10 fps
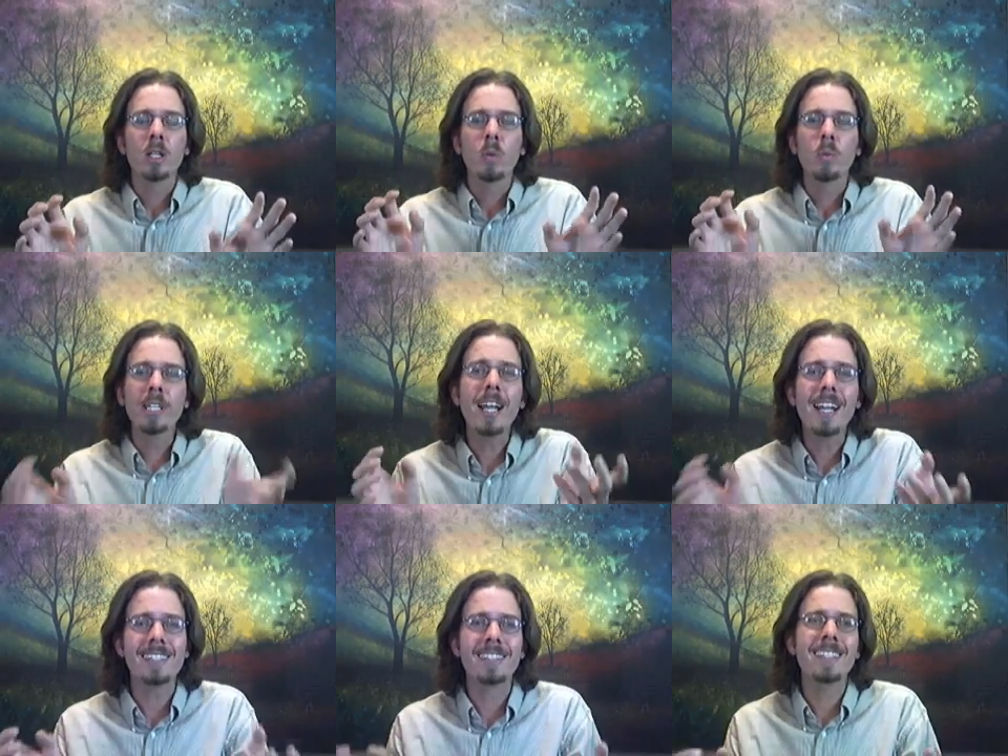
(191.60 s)
We
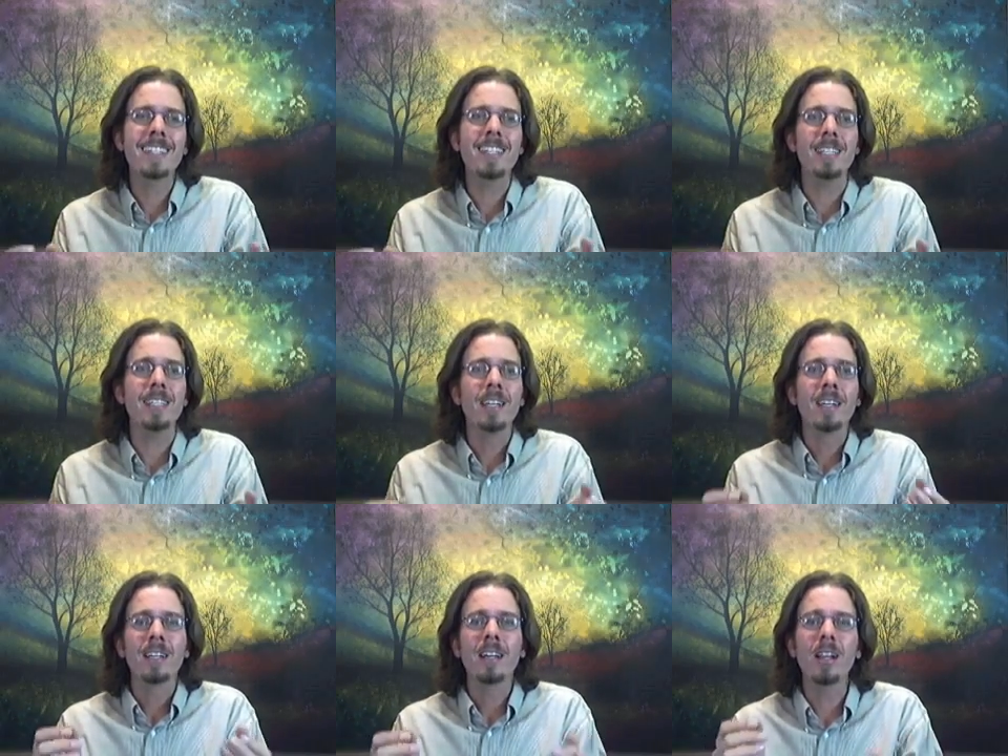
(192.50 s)
cannot see
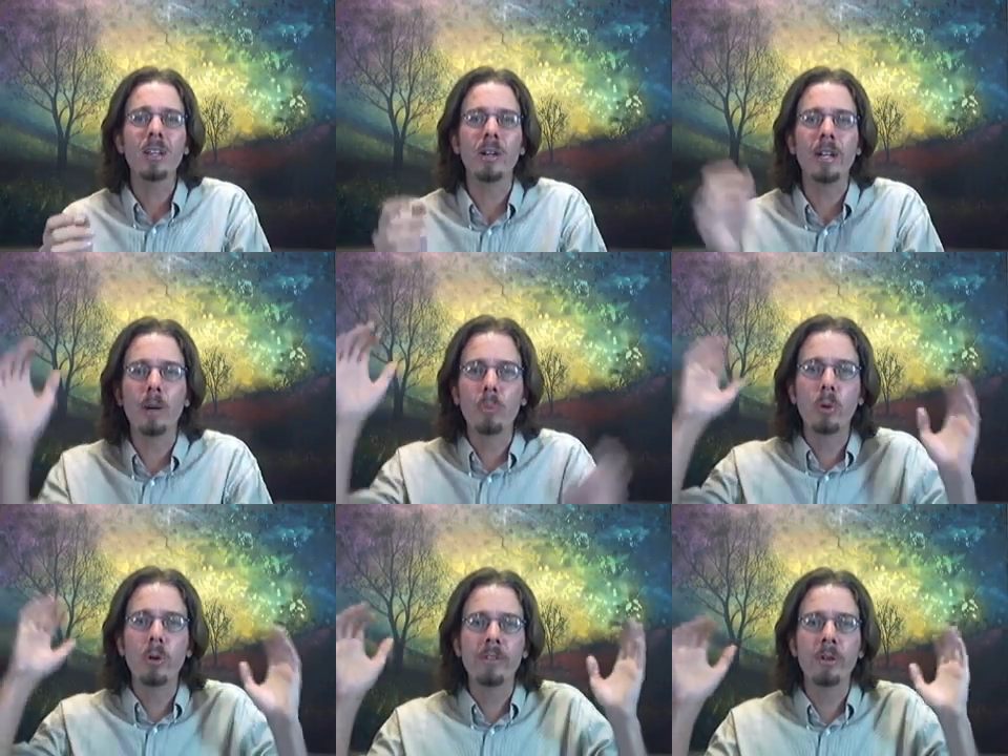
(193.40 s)
color in our
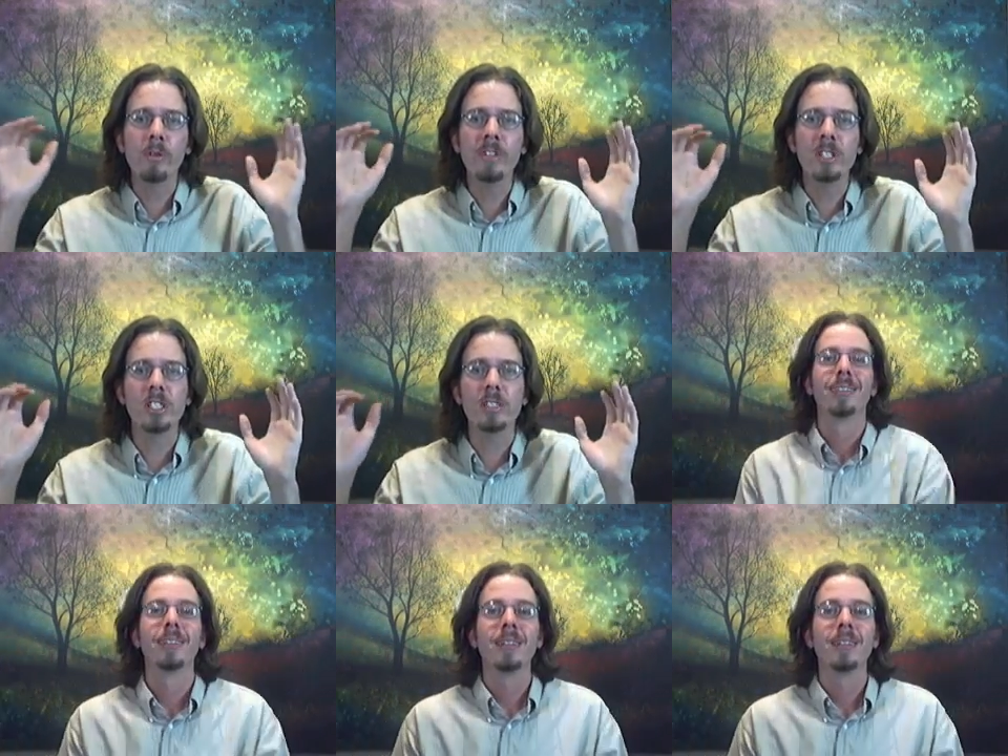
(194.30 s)
peripheral vision.